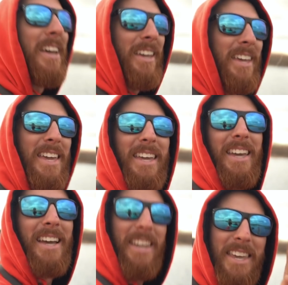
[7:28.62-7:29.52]
he,
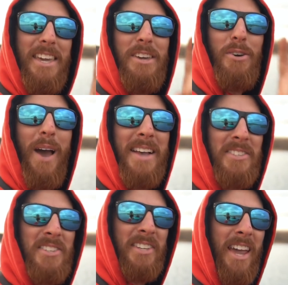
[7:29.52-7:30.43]
he who has
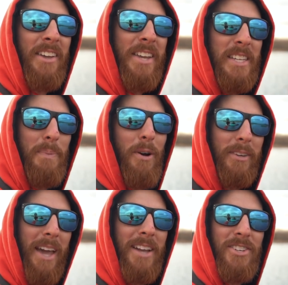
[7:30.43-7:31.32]
the scale in his
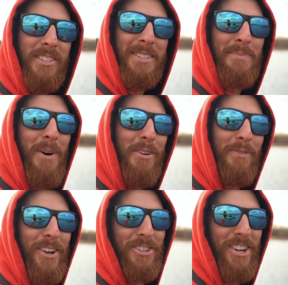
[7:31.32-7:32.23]
boat catches the smaller
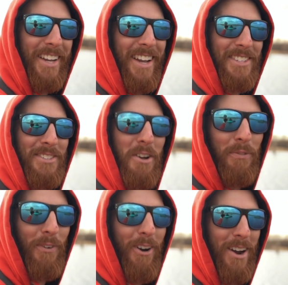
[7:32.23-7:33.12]
fish, I guess, so
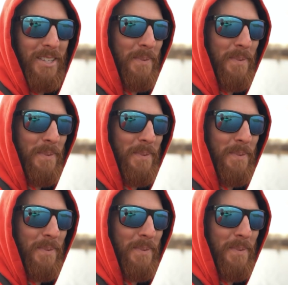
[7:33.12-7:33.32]
far has